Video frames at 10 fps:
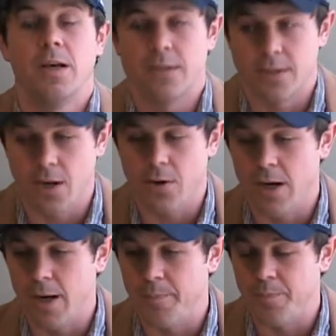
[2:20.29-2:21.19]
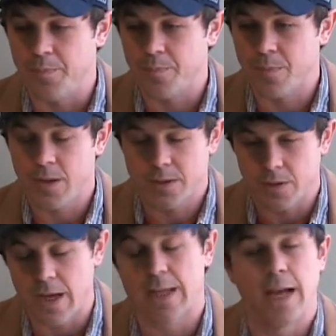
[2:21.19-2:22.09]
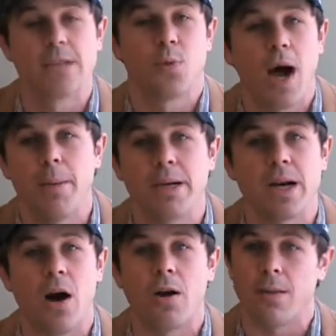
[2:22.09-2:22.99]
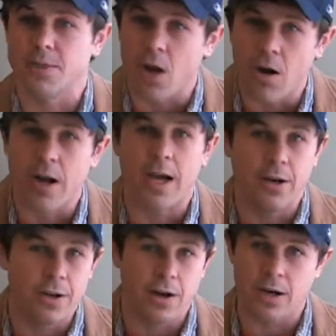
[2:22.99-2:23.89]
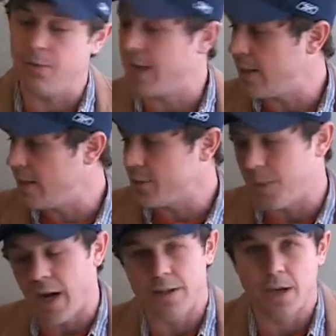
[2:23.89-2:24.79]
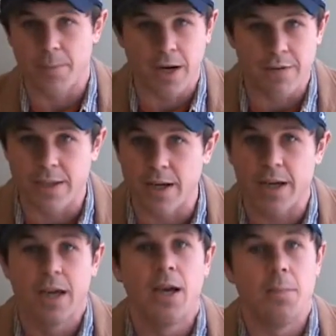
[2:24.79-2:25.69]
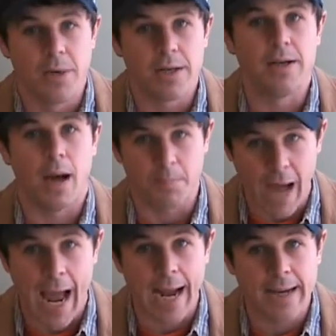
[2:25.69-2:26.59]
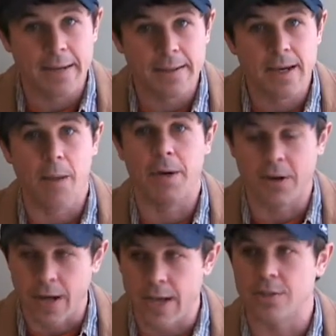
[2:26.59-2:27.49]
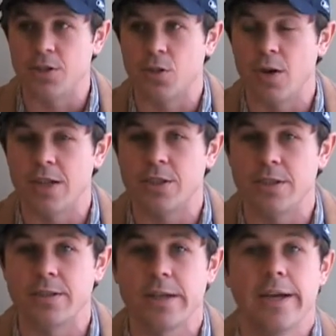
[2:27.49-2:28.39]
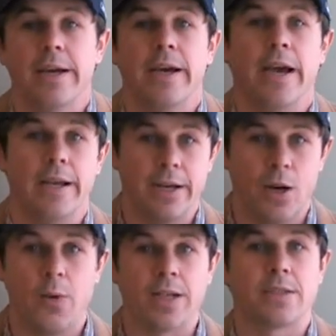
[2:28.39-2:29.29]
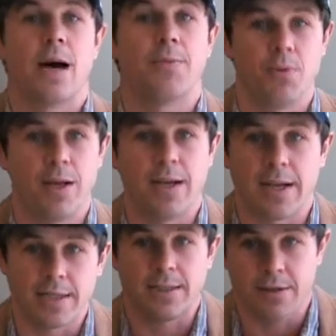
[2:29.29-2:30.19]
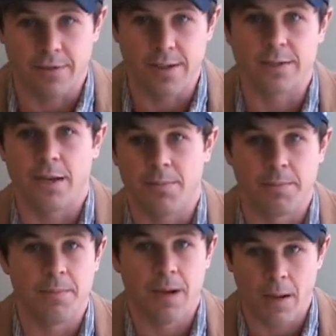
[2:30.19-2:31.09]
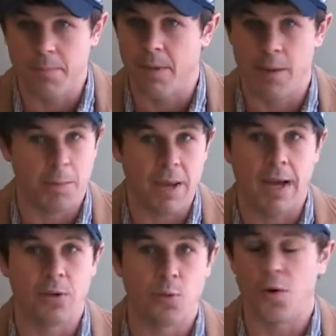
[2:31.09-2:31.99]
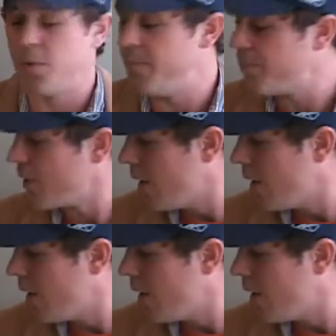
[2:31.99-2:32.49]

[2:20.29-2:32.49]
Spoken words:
So that's why I've been gone. I'm sorry. I know we got letters piled up and everything, but I'm back. I'm here to answer your questions, and you know, we can stop the rednecky stuff because I'm a man of the world.